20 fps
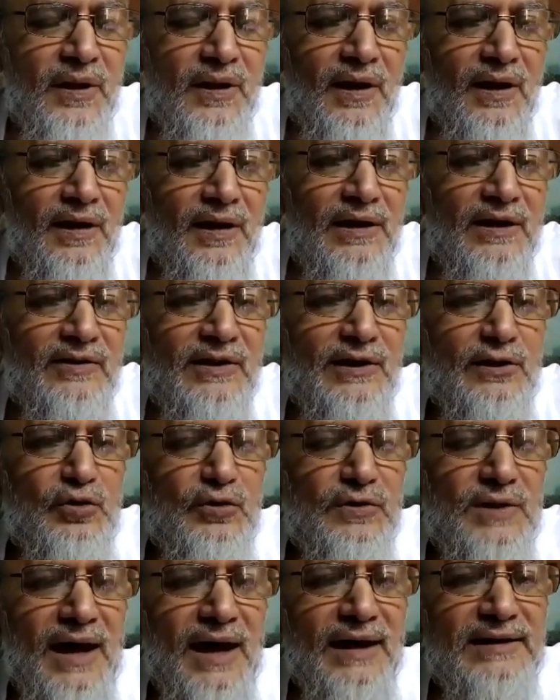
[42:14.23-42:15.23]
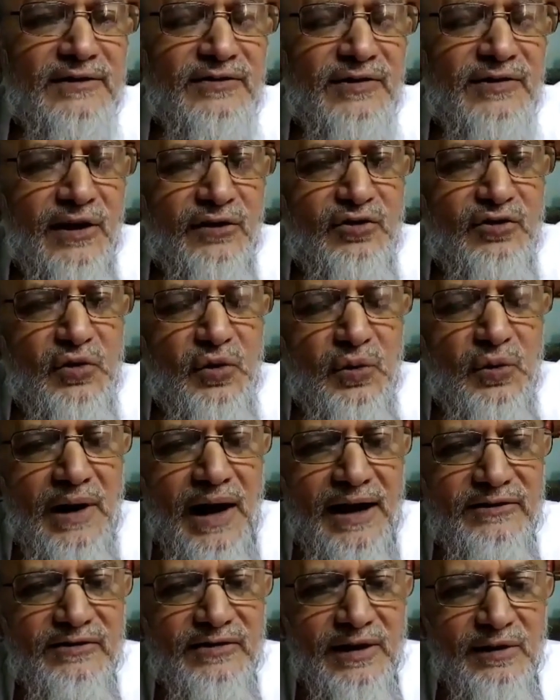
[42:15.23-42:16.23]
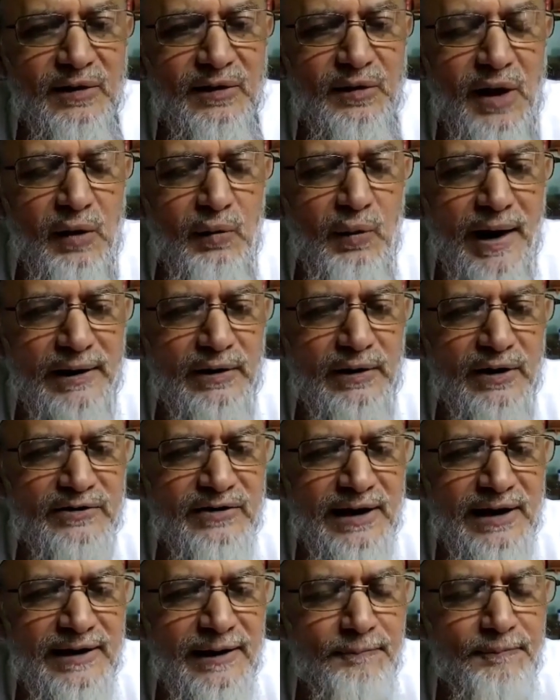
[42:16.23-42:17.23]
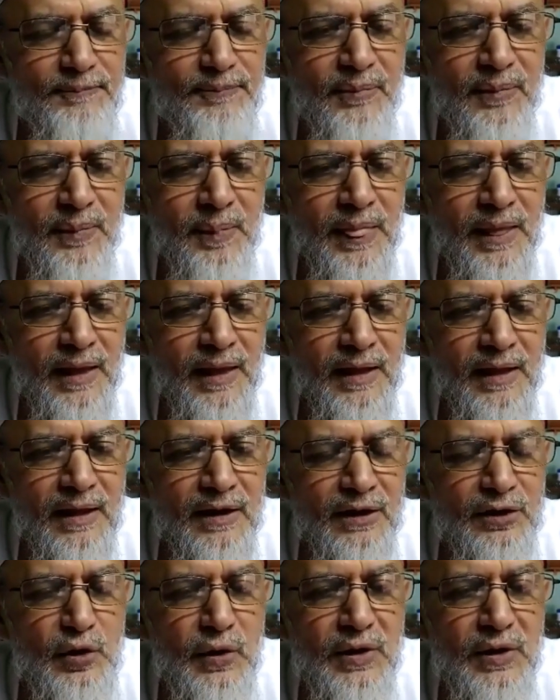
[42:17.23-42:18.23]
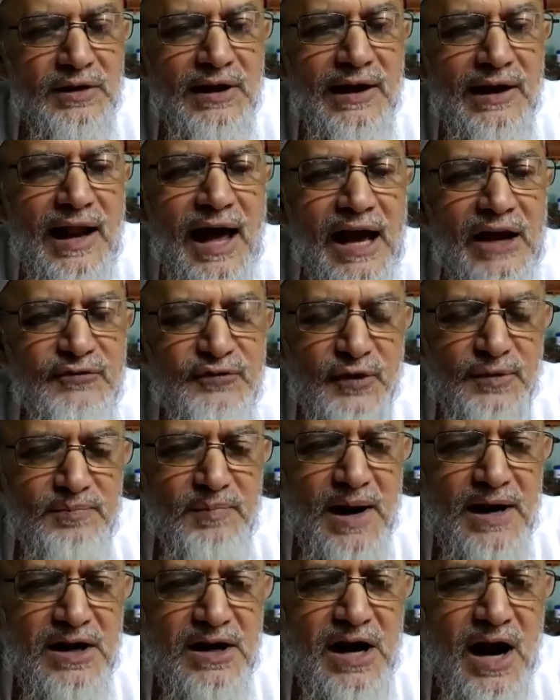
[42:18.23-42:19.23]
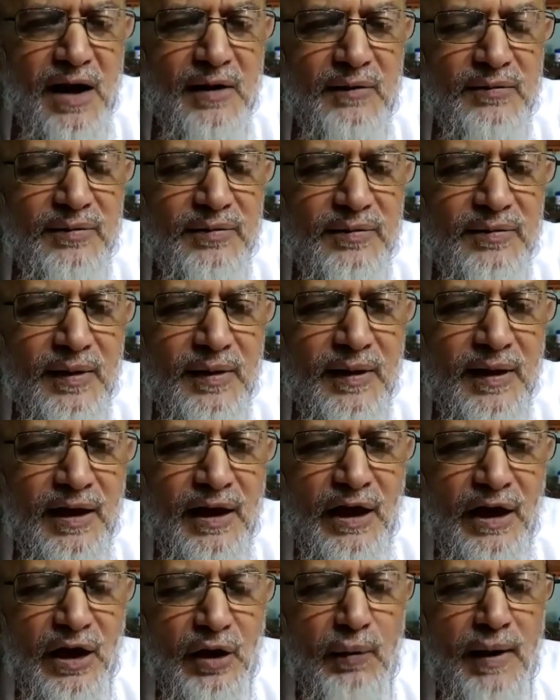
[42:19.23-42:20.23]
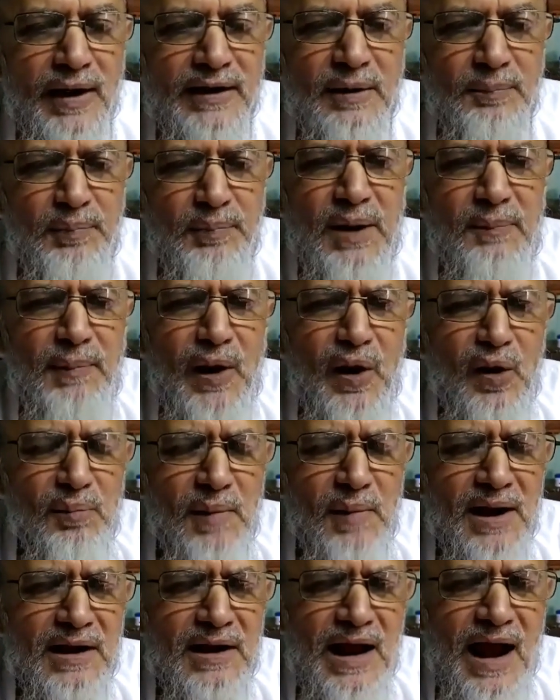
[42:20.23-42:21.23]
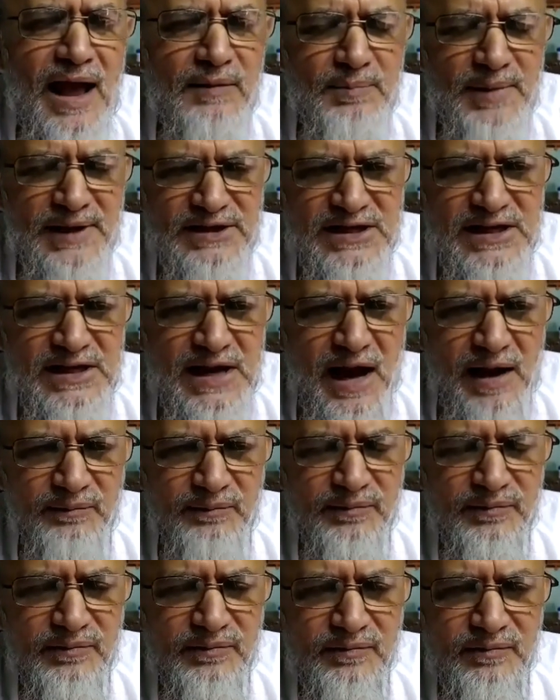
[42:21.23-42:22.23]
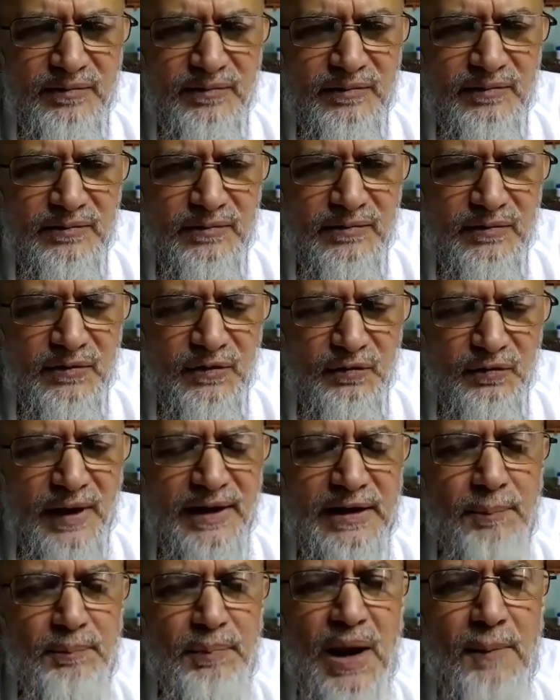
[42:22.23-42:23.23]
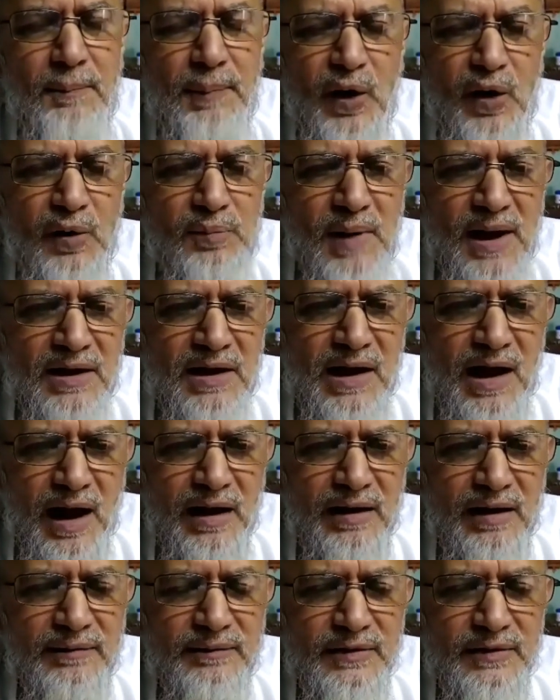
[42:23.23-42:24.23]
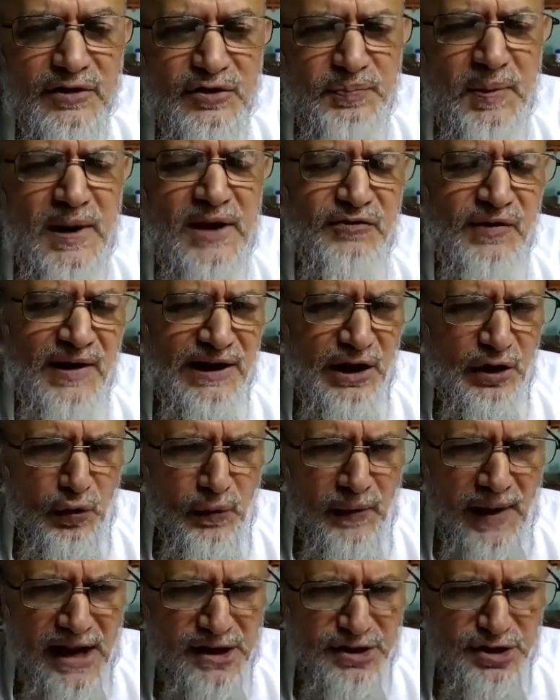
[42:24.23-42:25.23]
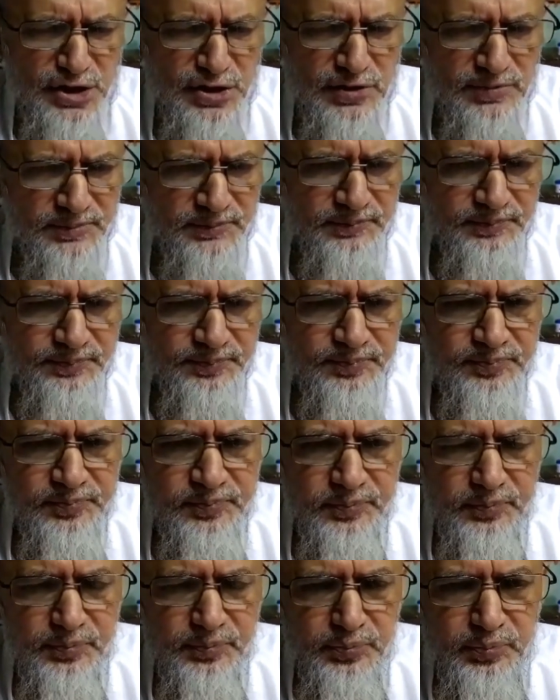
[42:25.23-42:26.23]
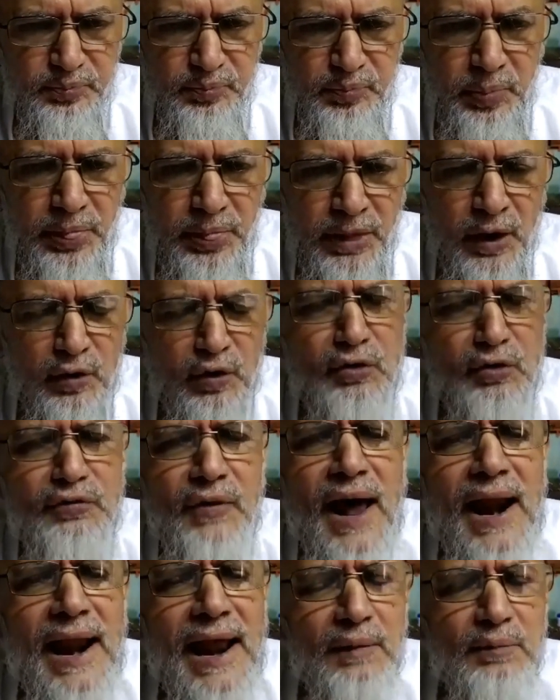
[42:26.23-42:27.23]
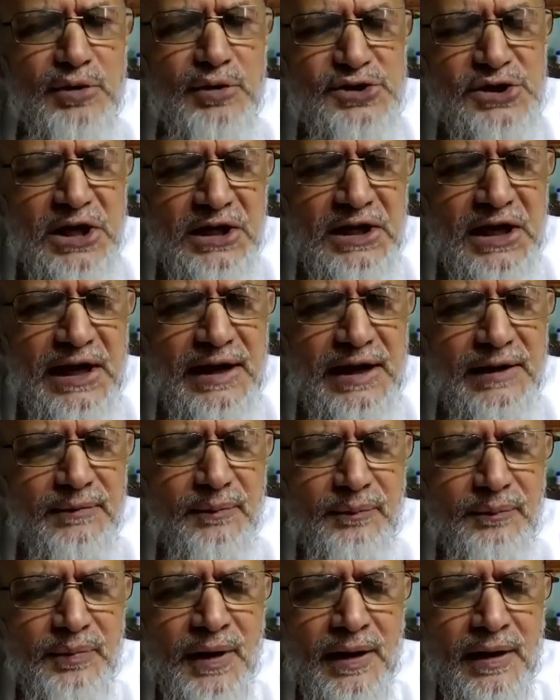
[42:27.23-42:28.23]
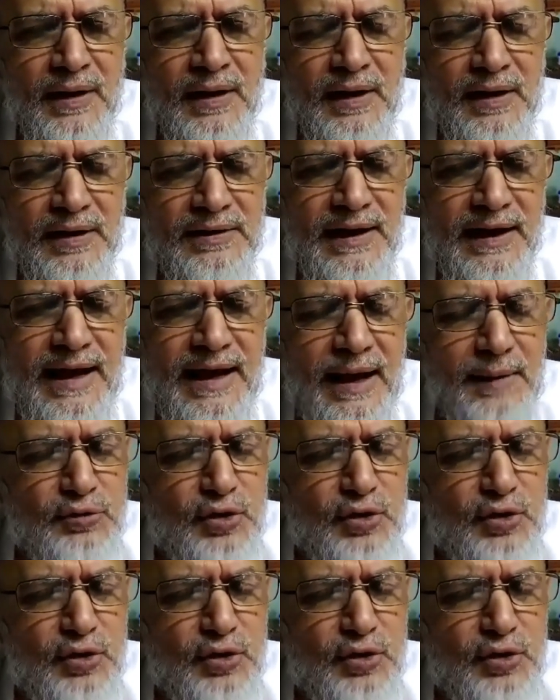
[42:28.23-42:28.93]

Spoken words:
Listen to the hadith of Rasulullah sallallahu alayhi wasallam during the life of Makkah, when the people of Makkah and Medina, when the people of Makkah, especially Quraysh, Kufar and Mushrikeen, they came to